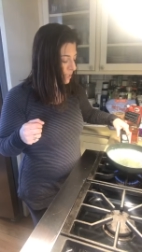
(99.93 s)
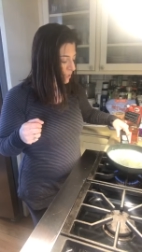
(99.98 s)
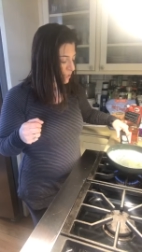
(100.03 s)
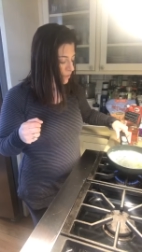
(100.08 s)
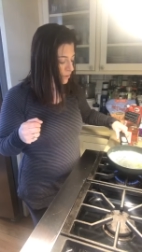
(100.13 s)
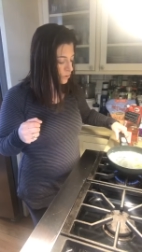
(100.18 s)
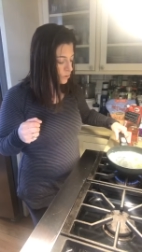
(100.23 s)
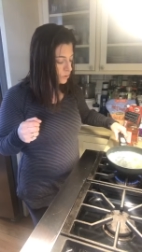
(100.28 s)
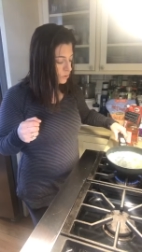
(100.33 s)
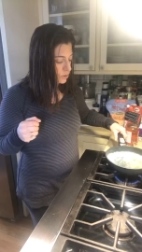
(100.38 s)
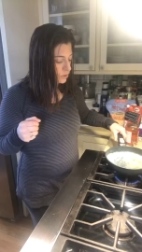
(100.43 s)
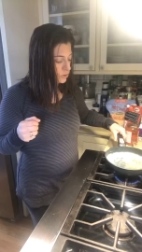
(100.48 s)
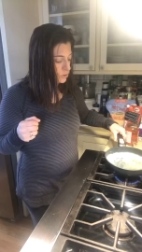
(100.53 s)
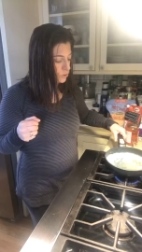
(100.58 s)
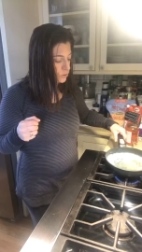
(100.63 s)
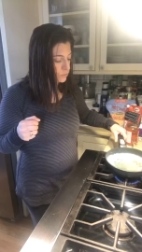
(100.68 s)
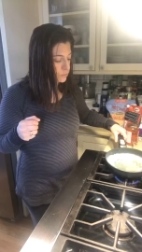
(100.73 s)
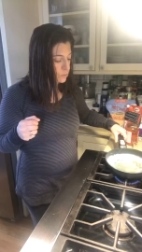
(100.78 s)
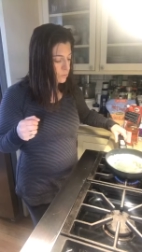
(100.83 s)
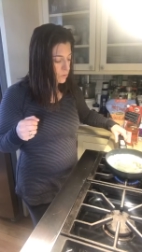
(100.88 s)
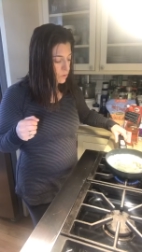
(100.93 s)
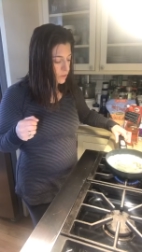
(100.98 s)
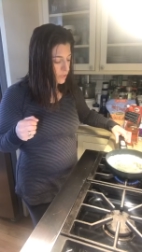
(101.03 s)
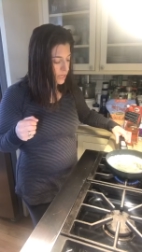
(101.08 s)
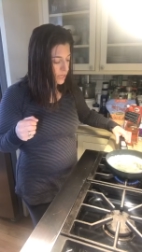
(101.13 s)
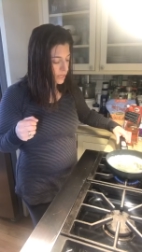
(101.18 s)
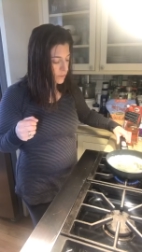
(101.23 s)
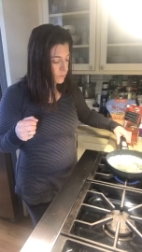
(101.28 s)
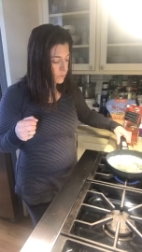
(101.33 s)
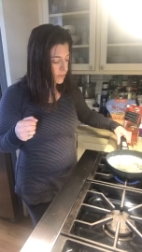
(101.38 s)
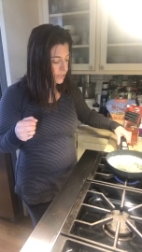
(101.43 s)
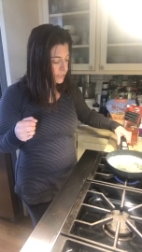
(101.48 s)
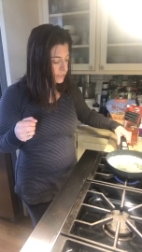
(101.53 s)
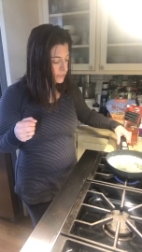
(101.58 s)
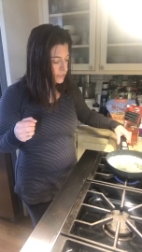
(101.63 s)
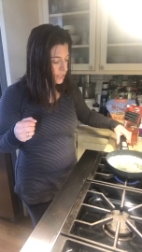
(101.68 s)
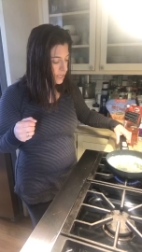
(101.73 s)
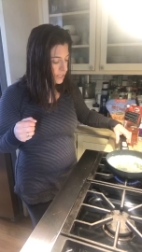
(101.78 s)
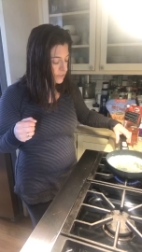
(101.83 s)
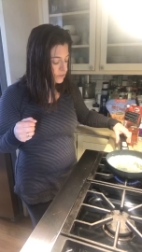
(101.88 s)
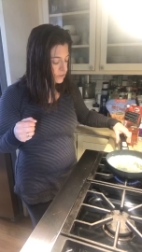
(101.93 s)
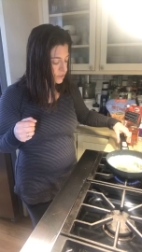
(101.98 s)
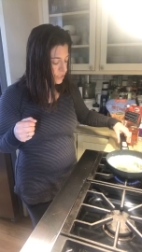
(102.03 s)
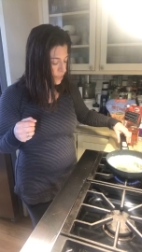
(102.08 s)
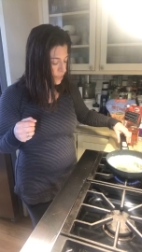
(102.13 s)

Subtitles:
Now you could use more egg whites. I just